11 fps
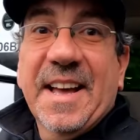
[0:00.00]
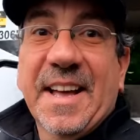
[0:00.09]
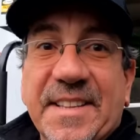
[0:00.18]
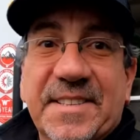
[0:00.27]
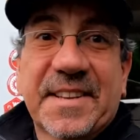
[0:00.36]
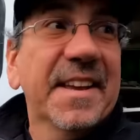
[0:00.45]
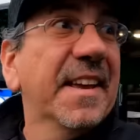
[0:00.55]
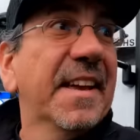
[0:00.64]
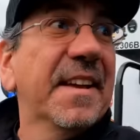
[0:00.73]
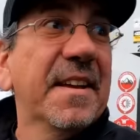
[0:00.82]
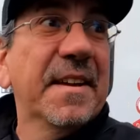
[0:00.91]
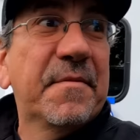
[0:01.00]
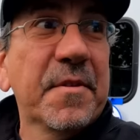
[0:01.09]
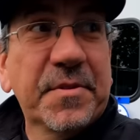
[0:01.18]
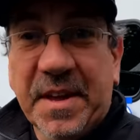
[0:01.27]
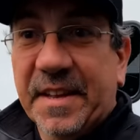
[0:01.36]
and see
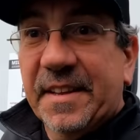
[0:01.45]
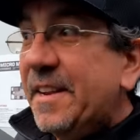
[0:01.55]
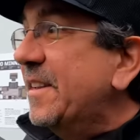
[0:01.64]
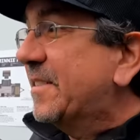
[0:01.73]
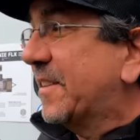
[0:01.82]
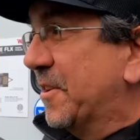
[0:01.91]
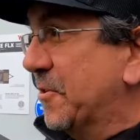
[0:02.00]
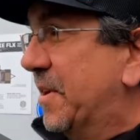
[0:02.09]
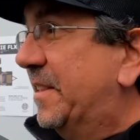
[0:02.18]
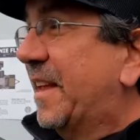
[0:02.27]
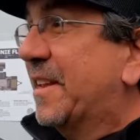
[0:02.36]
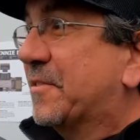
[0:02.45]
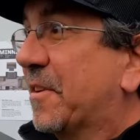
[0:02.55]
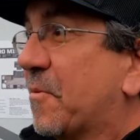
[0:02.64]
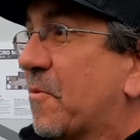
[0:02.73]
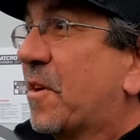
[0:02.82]
if you think it is a unit that is
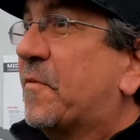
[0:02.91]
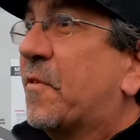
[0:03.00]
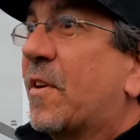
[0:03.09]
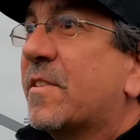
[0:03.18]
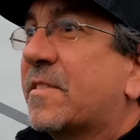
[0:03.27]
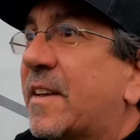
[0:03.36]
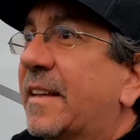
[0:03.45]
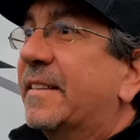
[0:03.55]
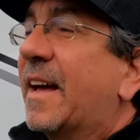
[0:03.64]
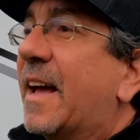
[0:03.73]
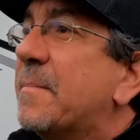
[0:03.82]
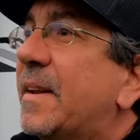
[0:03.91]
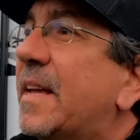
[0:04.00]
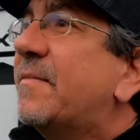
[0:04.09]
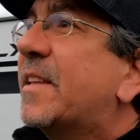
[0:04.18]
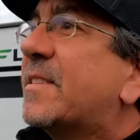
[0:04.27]
gonna work for us. And I
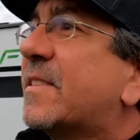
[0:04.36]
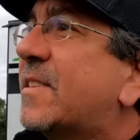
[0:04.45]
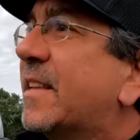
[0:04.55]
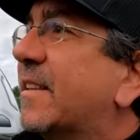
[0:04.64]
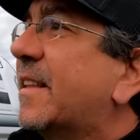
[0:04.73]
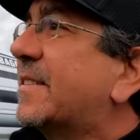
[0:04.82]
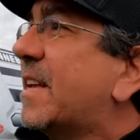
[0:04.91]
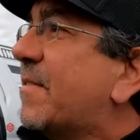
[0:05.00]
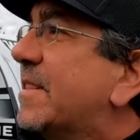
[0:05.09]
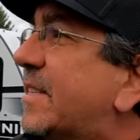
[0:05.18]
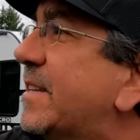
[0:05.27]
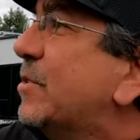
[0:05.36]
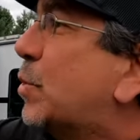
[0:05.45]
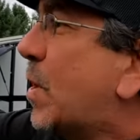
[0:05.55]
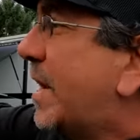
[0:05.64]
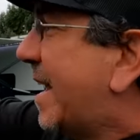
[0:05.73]
believe this is it, the
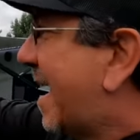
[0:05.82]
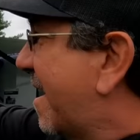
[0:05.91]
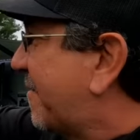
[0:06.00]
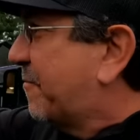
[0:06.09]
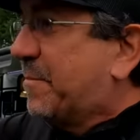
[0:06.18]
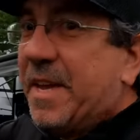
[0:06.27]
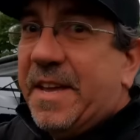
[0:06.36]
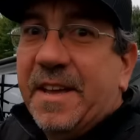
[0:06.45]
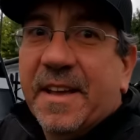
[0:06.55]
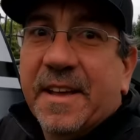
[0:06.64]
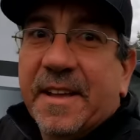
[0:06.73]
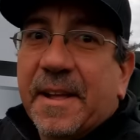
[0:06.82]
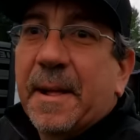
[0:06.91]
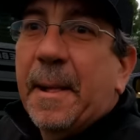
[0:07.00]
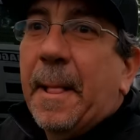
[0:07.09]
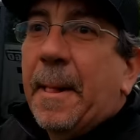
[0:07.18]
1720 FB.
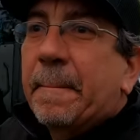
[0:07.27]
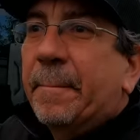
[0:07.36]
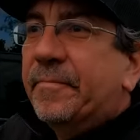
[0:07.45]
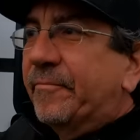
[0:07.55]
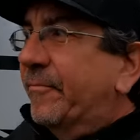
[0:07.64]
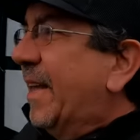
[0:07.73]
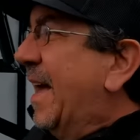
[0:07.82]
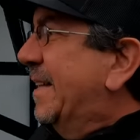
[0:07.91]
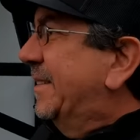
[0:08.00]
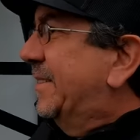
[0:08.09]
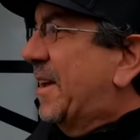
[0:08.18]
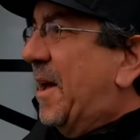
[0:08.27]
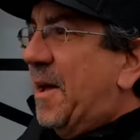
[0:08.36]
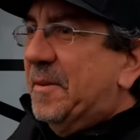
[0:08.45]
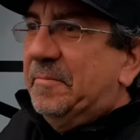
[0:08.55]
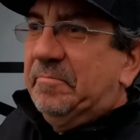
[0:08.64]
And
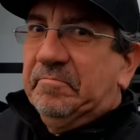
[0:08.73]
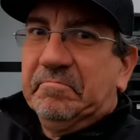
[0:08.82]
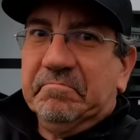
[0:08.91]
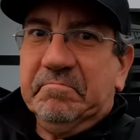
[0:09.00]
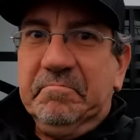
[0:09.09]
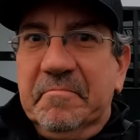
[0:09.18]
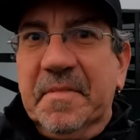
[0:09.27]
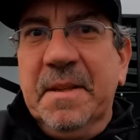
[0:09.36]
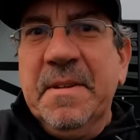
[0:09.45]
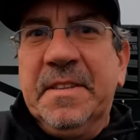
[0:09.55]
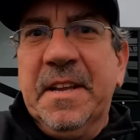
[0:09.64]
let me